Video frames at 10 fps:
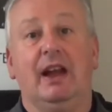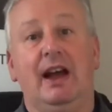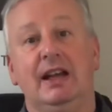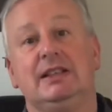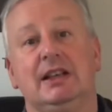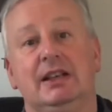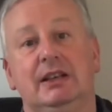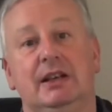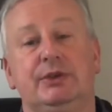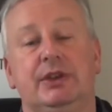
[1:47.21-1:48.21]
I
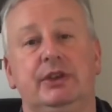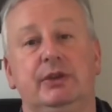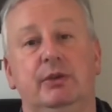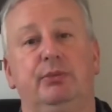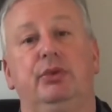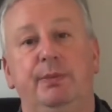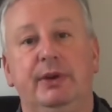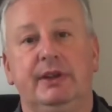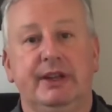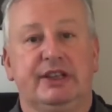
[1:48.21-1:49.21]
decided I was going to do a
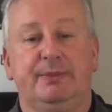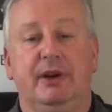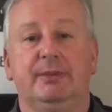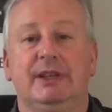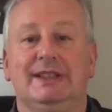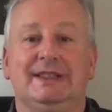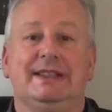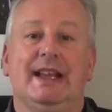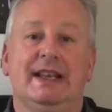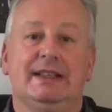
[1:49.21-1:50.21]
proper experiment to
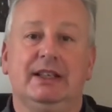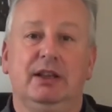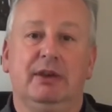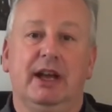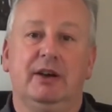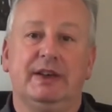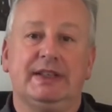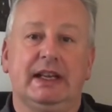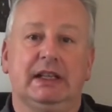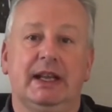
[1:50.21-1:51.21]
test the UK
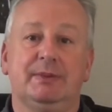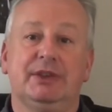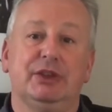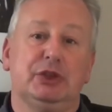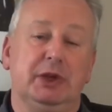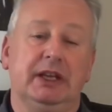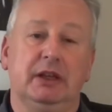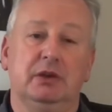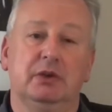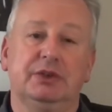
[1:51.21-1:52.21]
RSA claims in the stringing
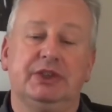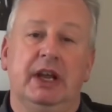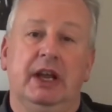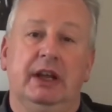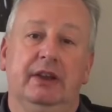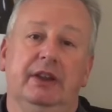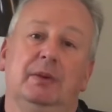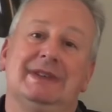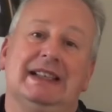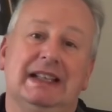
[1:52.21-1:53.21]
course, that there
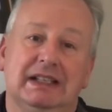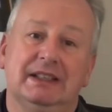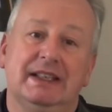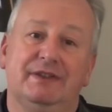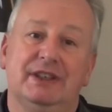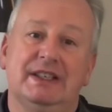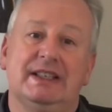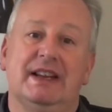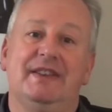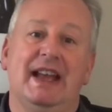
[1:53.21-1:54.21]
was little difference,
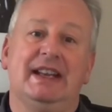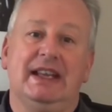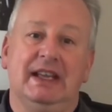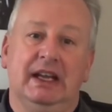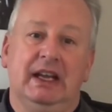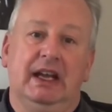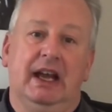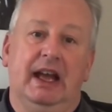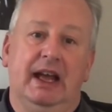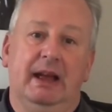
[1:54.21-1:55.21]
if any,
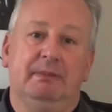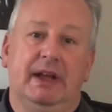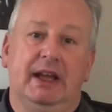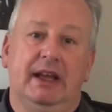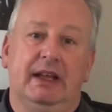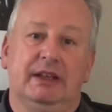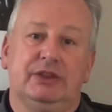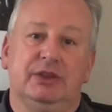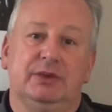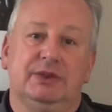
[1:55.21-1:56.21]

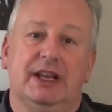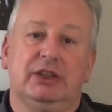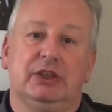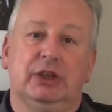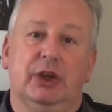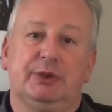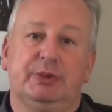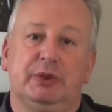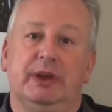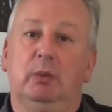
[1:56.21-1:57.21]
to tension loss
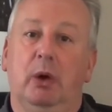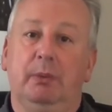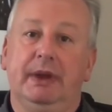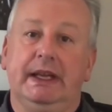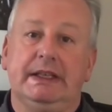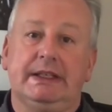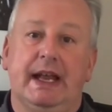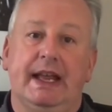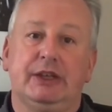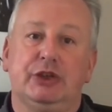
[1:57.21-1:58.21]
between one-piece
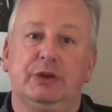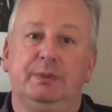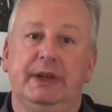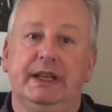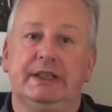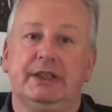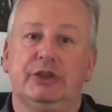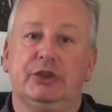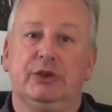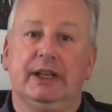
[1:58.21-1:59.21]
and two-piece
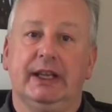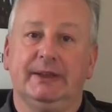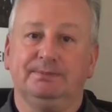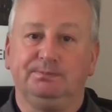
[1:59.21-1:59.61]
stringing.